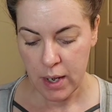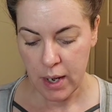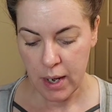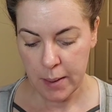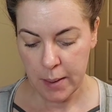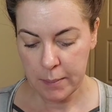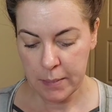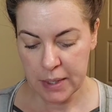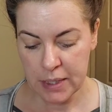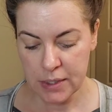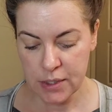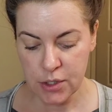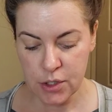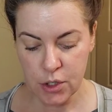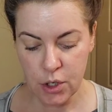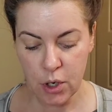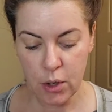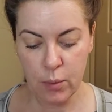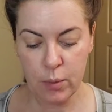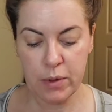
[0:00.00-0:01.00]
I'm going to
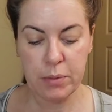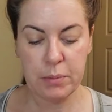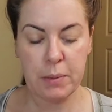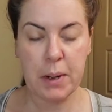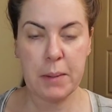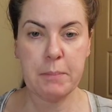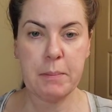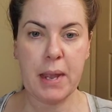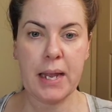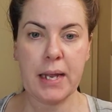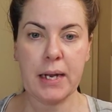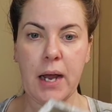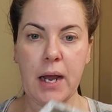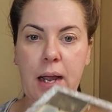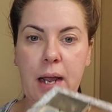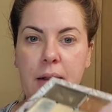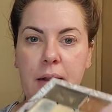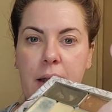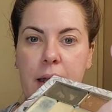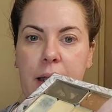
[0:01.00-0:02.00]
start with my main
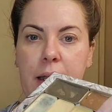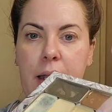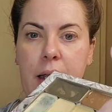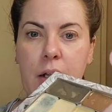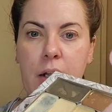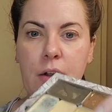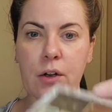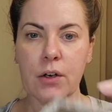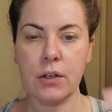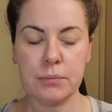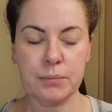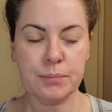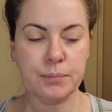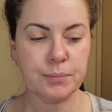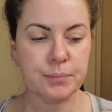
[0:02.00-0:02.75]
highlight color